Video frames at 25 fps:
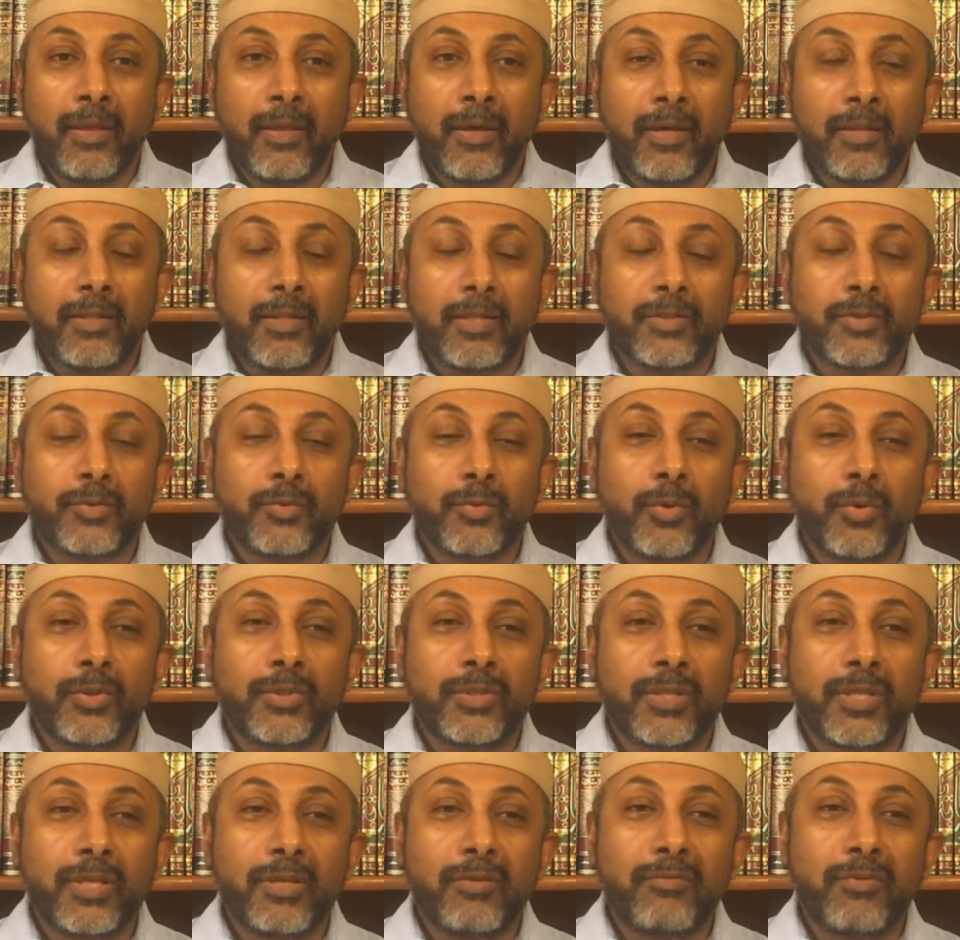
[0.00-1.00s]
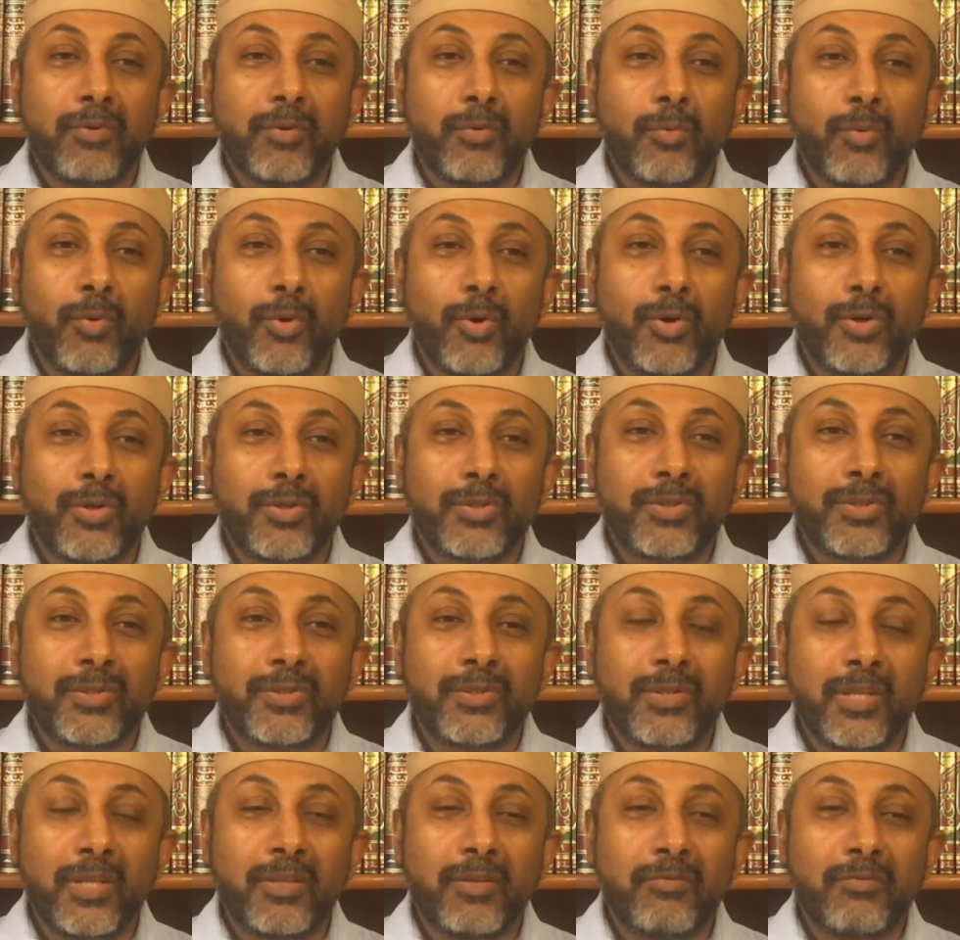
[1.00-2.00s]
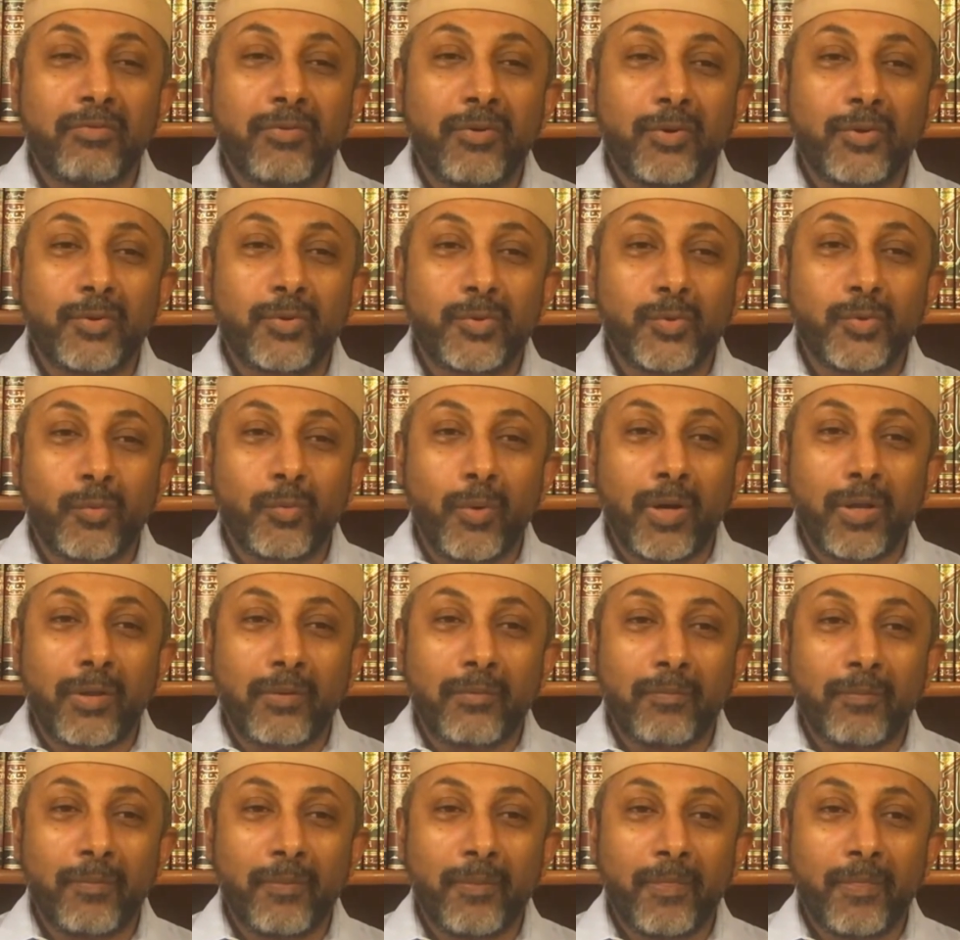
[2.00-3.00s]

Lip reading: And this was even worse than the first one.